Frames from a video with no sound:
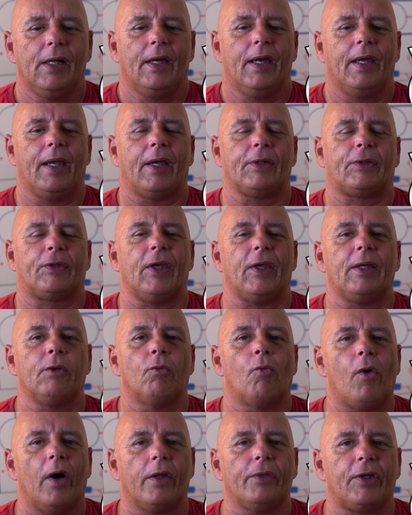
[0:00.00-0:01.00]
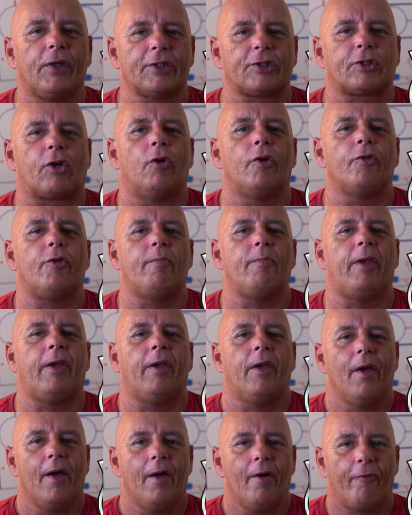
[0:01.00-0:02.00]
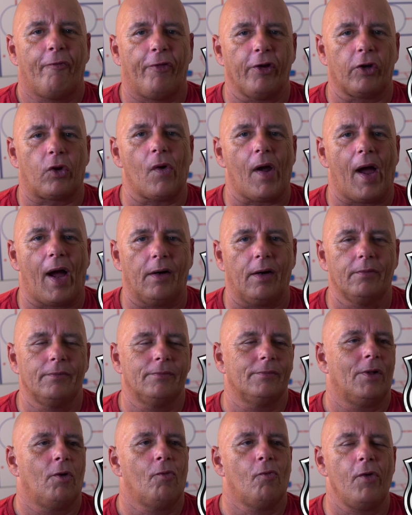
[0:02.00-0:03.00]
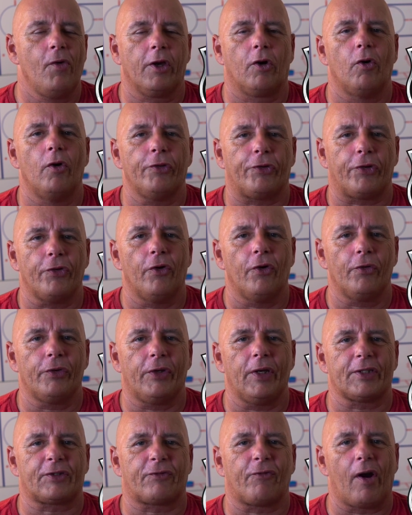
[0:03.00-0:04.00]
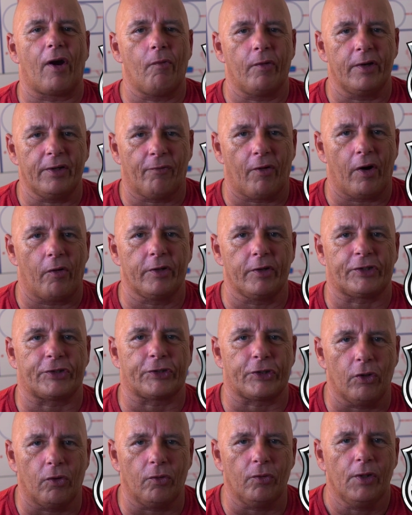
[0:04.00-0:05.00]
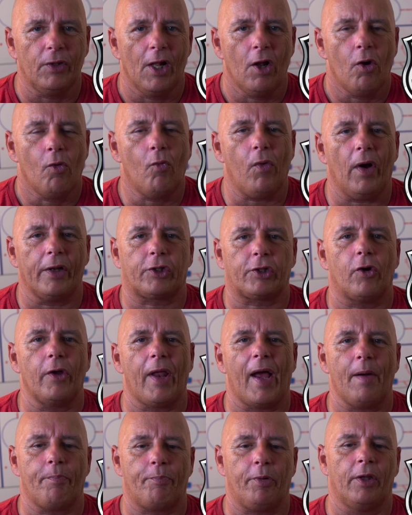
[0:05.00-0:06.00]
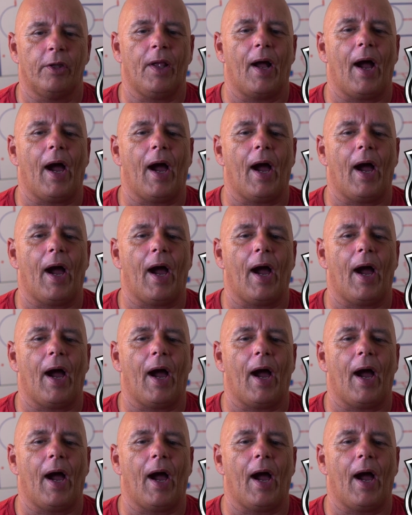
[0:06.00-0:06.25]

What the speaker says: And I think when this is going to be figured out, we're going to know this very, very soon, what could happen.